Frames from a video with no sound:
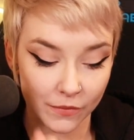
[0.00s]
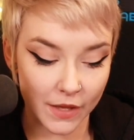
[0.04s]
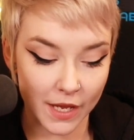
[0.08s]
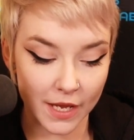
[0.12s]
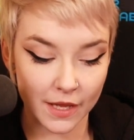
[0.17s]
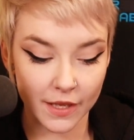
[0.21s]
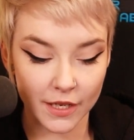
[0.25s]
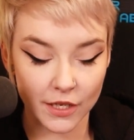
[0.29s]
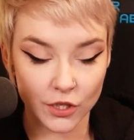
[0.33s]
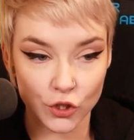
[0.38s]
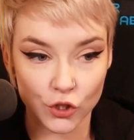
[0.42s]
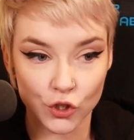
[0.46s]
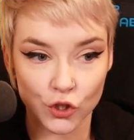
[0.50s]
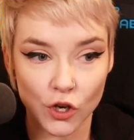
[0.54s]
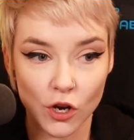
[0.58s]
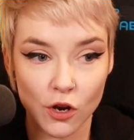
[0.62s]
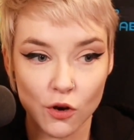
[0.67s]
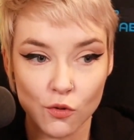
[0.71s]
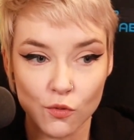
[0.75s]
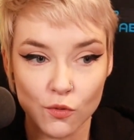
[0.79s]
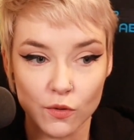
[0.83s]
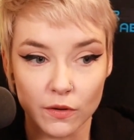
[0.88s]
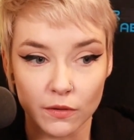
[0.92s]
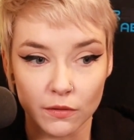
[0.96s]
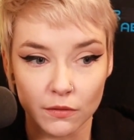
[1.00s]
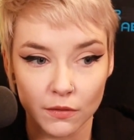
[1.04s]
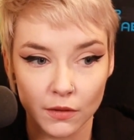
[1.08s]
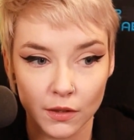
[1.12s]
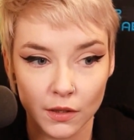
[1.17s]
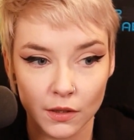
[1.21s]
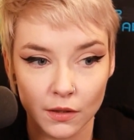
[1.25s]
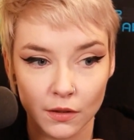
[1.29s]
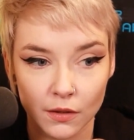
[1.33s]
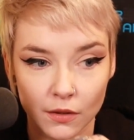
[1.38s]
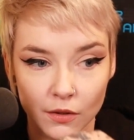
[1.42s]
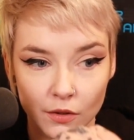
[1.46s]
They like showed
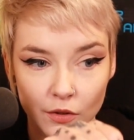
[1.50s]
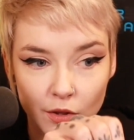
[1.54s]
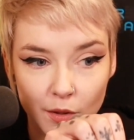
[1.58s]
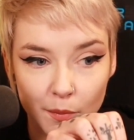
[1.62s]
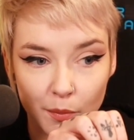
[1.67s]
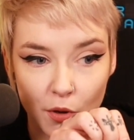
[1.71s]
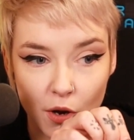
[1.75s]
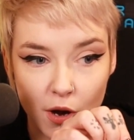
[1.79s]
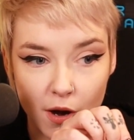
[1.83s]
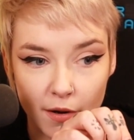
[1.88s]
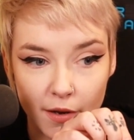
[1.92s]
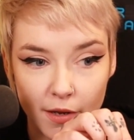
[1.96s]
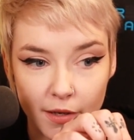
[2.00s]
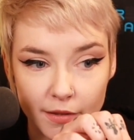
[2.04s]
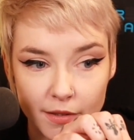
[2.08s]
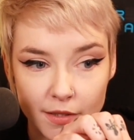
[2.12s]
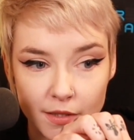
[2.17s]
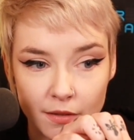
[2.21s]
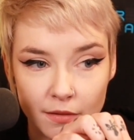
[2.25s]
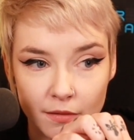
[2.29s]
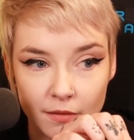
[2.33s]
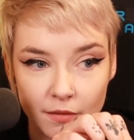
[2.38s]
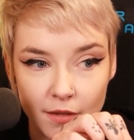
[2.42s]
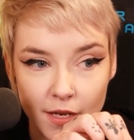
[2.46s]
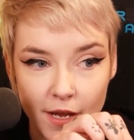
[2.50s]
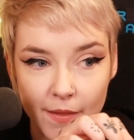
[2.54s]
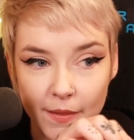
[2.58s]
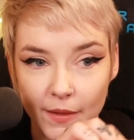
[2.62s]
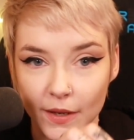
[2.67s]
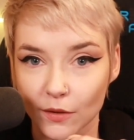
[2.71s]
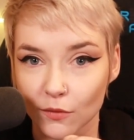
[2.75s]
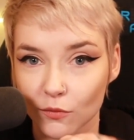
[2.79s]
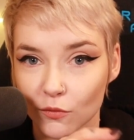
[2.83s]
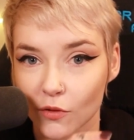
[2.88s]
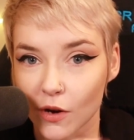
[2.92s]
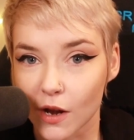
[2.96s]
the product and
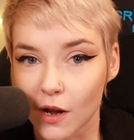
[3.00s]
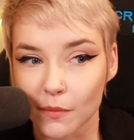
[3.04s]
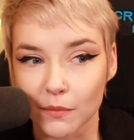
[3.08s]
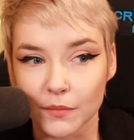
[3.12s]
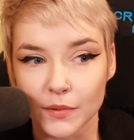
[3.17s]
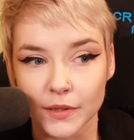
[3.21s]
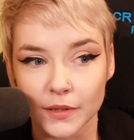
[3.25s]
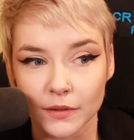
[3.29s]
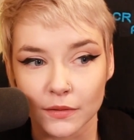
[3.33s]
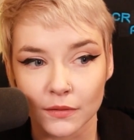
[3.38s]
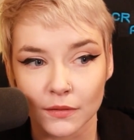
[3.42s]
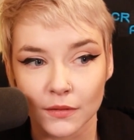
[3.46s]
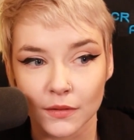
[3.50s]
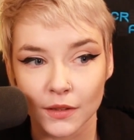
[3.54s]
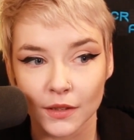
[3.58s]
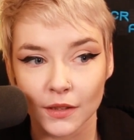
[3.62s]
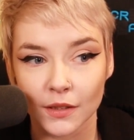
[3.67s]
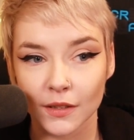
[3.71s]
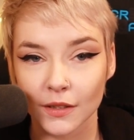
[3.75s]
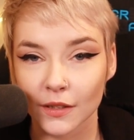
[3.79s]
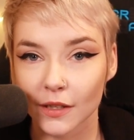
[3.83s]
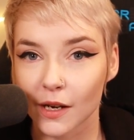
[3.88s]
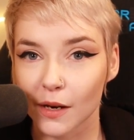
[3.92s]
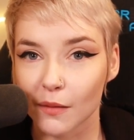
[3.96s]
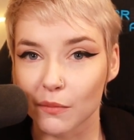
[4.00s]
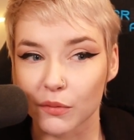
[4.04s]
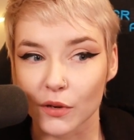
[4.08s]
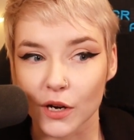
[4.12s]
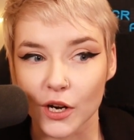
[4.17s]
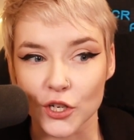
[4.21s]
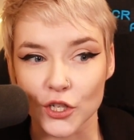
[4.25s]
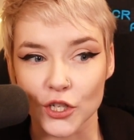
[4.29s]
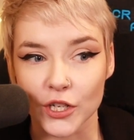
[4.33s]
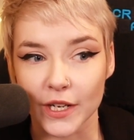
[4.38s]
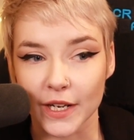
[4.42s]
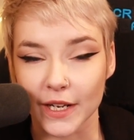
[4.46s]
then rubbed a
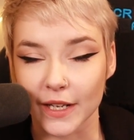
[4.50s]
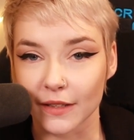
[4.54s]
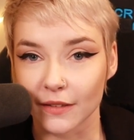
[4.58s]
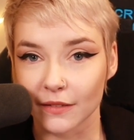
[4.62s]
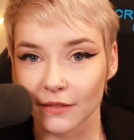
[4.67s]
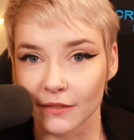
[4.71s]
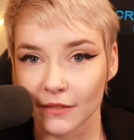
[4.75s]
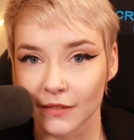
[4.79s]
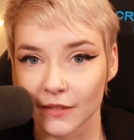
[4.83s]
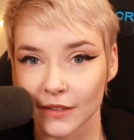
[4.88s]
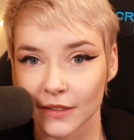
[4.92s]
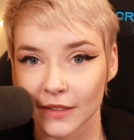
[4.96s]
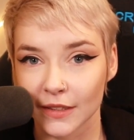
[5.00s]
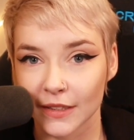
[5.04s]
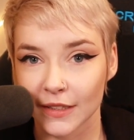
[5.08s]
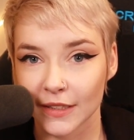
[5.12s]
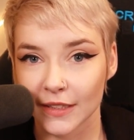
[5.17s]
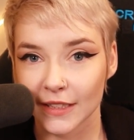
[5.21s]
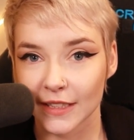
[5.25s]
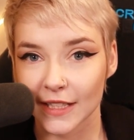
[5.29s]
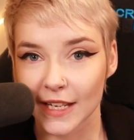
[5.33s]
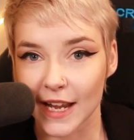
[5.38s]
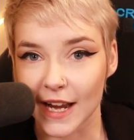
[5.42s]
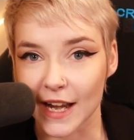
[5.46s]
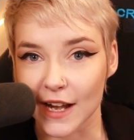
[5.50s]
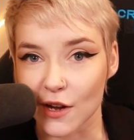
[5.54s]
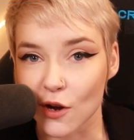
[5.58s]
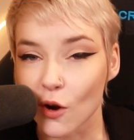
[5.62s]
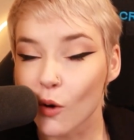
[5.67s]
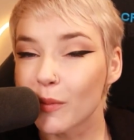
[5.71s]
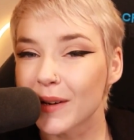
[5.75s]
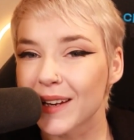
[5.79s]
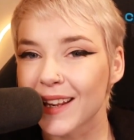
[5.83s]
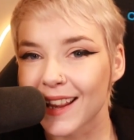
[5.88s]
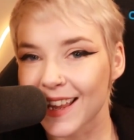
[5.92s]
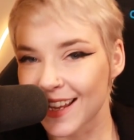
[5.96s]
brush in it, and
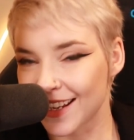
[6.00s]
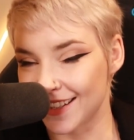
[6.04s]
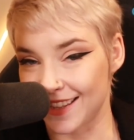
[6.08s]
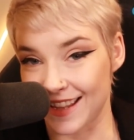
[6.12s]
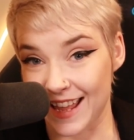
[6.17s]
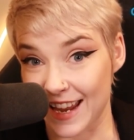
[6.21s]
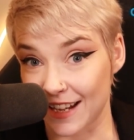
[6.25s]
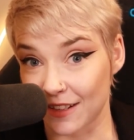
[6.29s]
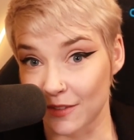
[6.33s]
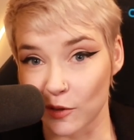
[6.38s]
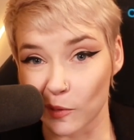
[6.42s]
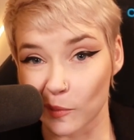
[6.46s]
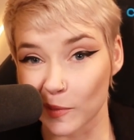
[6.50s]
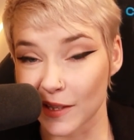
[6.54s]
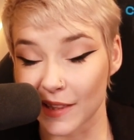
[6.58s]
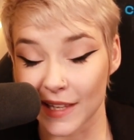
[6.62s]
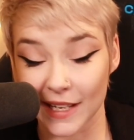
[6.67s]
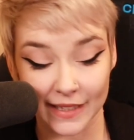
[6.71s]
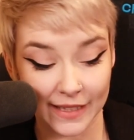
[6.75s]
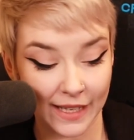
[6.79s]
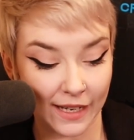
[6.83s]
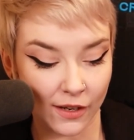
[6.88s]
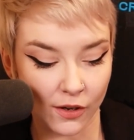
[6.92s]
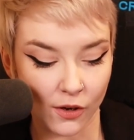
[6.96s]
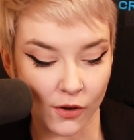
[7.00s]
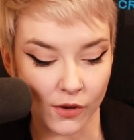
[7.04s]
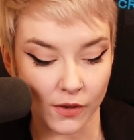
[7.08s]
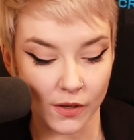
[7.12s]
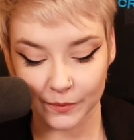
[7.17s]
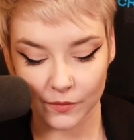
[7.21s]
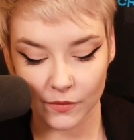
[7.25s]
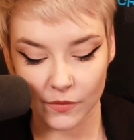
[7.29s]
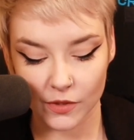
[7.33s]
nobody liked that. Nobody liked that at all.